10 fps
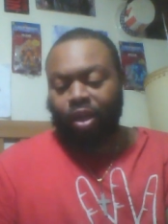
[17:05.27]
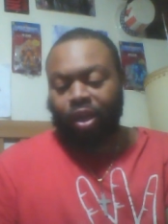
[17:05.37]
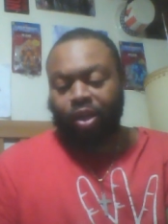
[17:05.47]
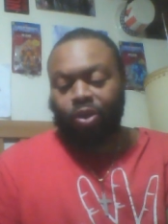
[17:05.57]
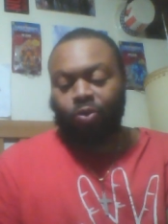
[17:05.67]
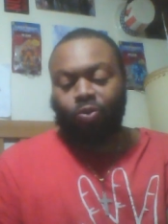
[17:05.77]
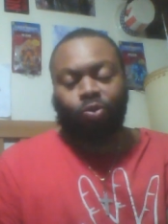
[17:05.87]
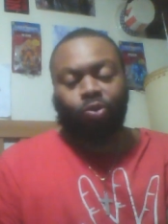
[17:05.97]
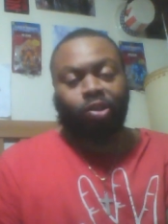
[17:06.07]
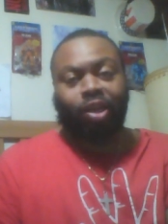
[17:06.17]
And, you know, of
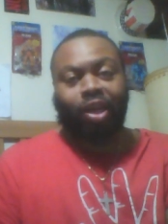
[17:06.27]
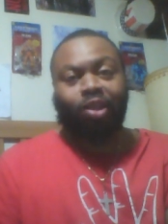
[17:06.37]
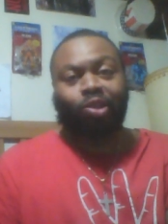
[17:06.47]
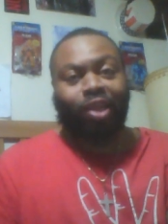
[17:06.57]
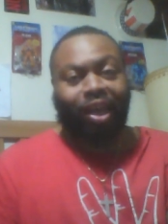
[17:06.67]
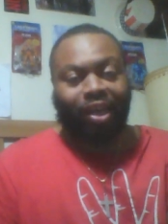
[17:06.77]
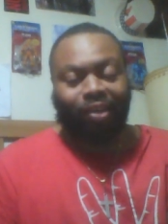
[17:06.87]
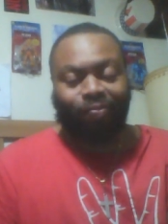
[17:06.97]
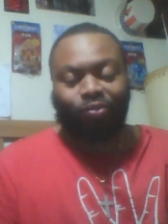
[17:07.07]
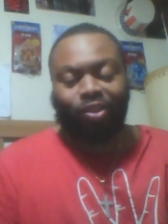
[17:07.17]
course, today is
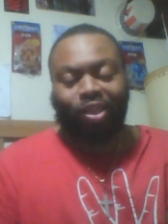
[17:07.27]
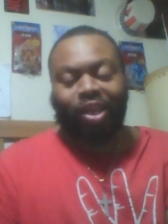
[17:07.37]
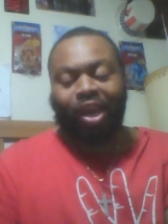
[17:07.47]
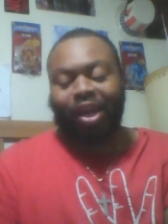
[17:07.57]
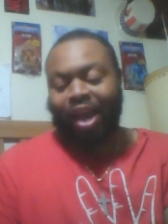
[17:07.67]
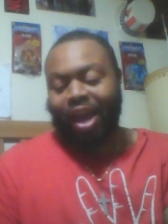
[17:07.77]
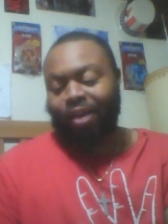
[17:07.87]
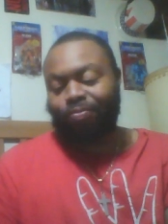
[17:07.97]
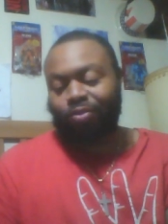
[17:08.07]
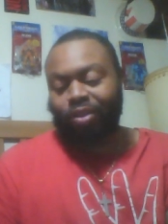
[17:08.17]
day, DAI,
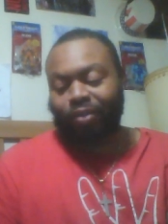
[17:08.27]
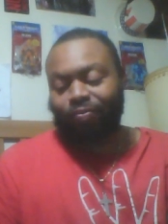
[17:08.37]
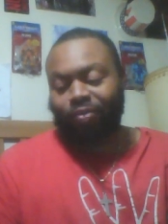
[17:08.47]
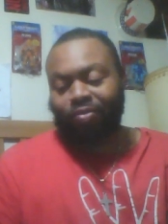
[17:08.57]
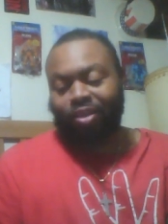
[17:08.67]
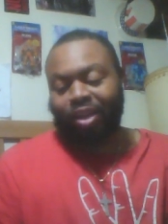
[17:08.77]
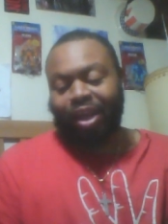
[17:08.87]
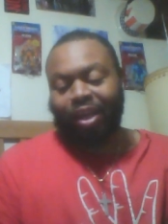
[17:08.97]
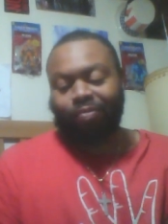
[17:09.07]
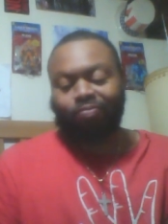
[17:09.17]

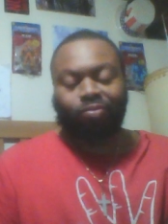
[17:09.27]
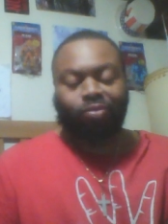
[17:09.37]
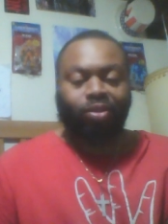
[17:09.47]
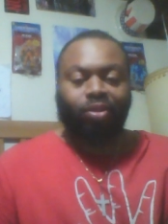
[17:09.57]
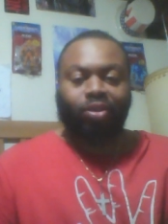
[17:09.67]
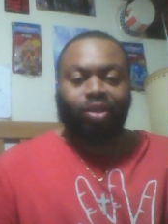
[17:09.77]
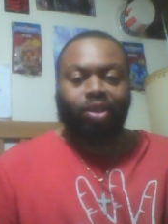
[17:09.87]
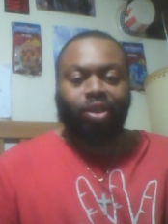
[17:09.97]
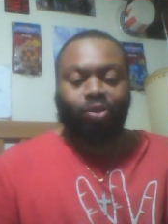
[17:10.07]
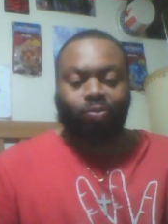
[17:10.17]
1059,
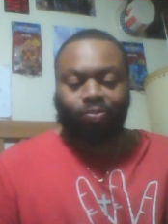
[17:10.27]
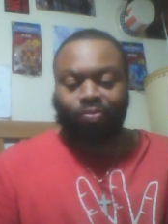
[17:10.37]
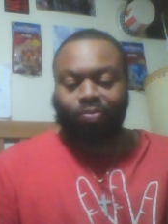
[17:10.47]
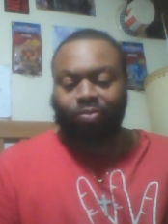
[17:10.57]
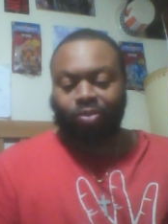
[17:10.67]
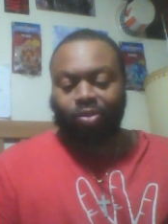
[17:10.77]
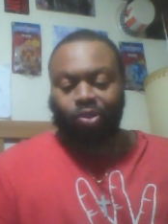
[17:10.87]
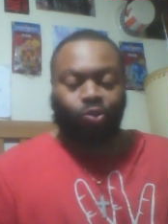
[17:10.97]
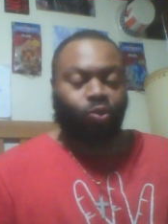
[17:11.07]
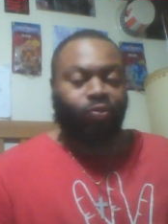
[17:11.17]
you know,
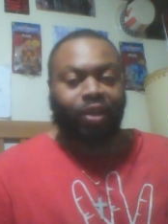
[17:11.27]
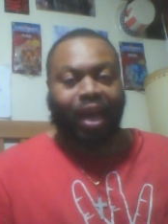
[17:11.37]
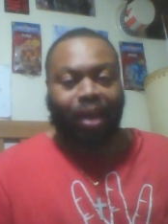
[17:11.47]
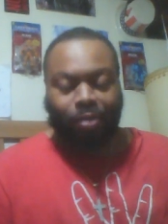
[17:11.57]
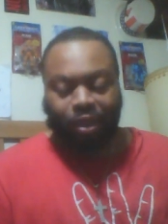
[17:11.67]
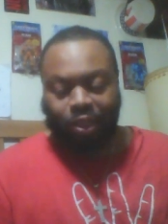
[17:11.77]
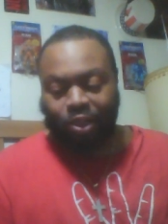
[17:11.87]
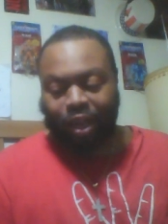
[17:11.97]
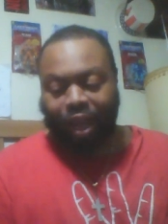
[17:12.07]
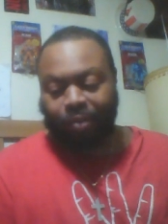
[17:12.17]
short for diabetes
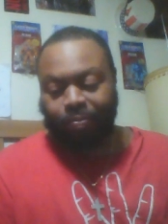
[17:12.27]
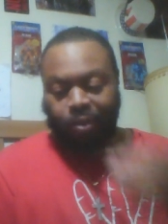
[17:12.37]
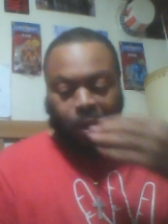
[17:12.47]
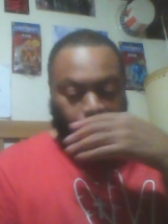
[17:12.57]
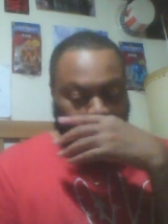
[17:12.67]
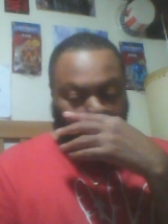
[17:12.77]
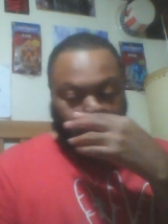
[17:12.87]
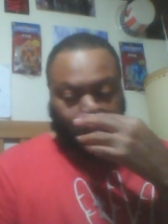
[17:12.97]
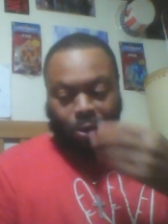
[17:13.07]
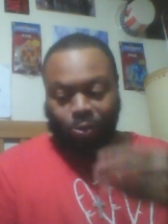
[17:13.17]
and I, but
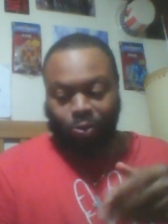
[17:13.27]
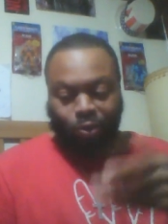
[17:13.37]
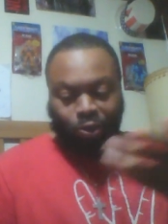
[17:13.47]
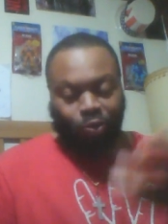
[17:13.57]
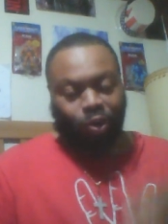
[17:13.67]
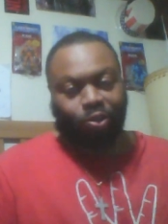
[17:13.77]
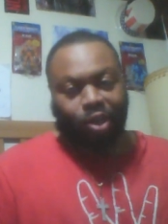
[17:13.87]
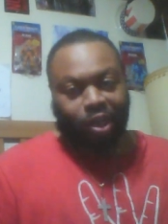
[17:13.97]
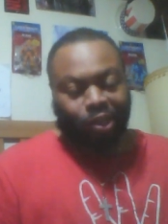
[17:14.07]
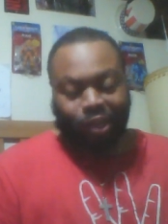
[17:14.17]
it also could
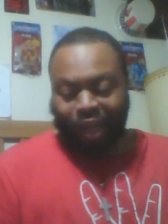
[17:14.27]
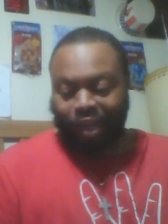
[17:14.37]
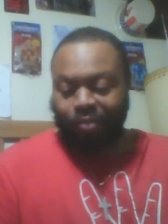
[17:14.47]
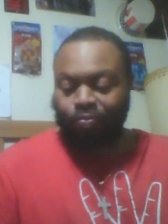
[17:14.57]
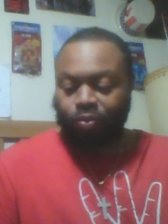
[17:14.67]
translate as day.